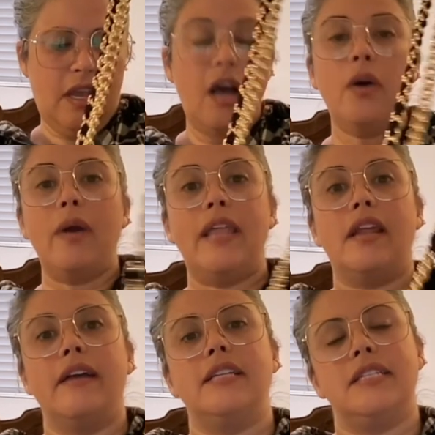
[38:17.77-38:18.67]
Oh, and
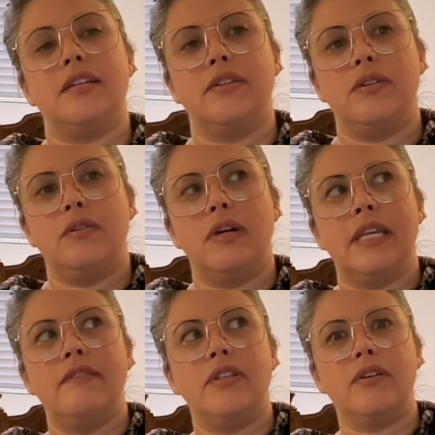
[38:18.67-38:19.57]
I didn't tell you,
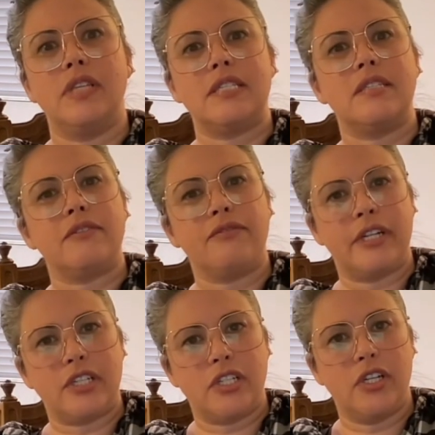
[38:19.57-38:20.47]
even though this is a
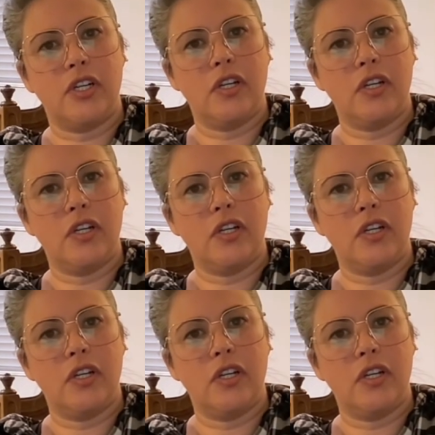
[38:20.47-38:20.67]
French